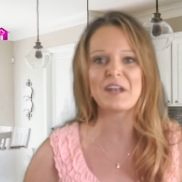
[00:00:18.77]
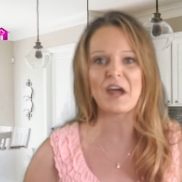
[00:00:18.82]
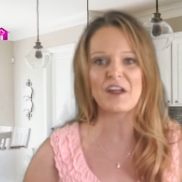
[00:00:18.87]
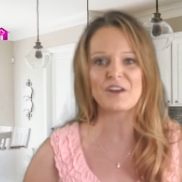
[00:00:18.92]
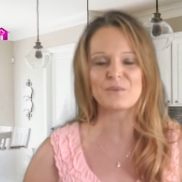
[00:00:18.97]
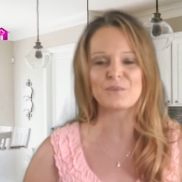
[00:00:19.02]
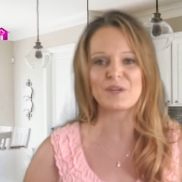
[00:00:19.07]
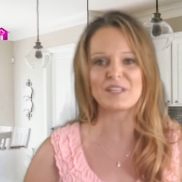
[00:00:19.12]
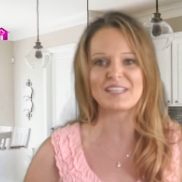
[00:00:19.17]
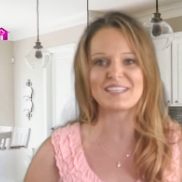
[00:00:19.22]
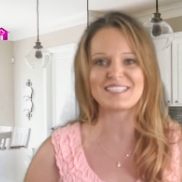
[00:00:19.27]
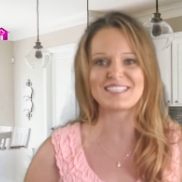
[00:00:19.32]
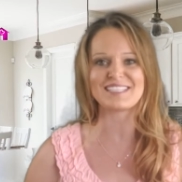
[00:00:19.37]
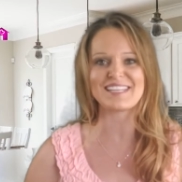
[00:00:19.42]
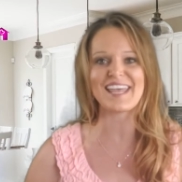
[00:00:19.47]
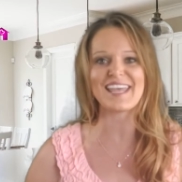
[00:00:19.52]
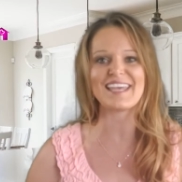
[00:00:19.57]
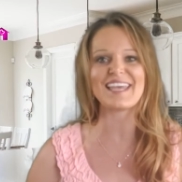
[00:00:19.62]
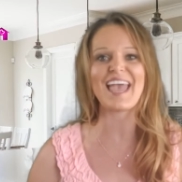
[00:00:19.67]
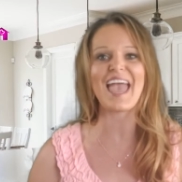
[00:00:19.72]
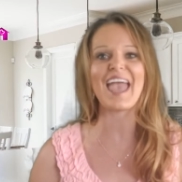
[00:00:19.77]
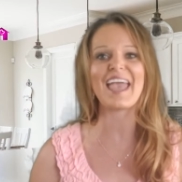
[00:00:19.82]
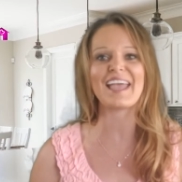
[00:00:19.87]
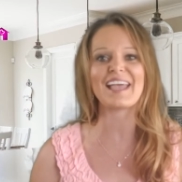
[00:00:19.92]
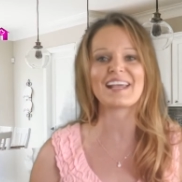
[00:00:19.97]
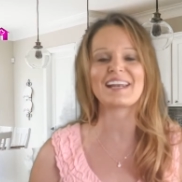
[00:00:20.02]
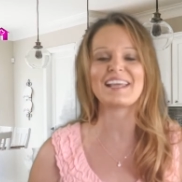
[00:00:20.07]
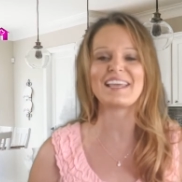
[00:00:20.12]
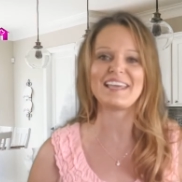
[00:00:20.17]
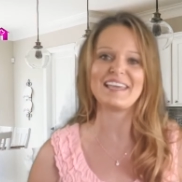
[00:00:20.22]
Nauta Real Estate
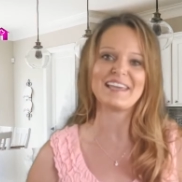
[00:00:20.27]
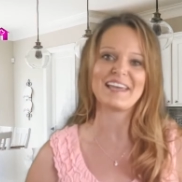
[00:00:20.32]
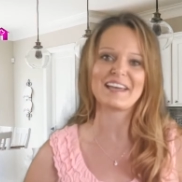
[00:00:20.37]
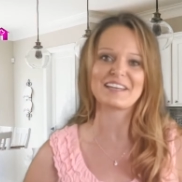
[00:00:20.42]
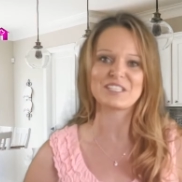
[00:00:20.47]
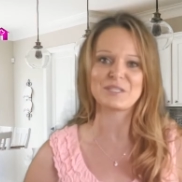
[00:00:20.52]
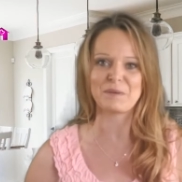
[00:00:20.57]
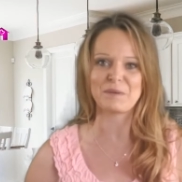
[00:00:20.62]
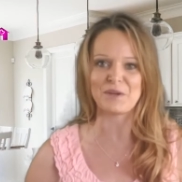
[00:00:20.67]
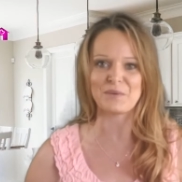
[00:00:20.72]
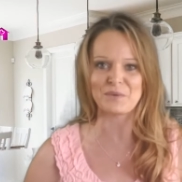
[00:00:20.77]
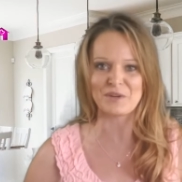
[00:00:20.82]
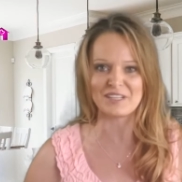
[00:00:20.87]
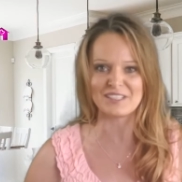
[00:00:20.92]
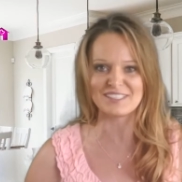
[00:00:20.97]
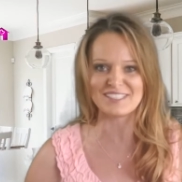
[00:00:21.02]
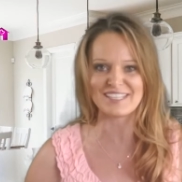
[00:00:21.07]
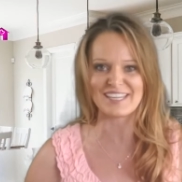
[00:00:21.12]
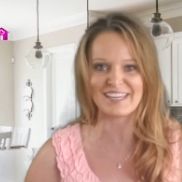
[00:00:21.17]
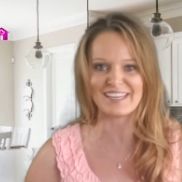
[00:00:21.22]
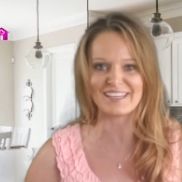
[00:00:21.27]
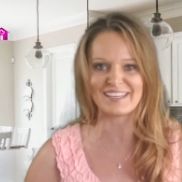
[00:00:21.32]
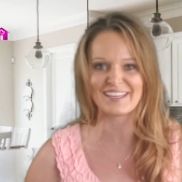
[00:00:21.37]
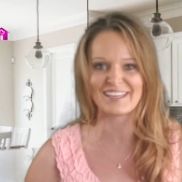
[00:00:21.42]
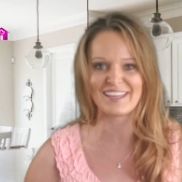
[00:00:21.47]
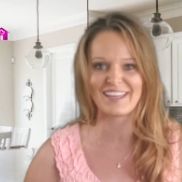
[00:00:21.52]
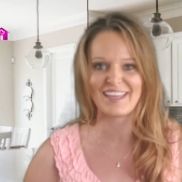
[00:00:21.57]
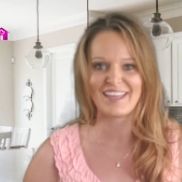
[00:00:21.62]
and eXp Realty.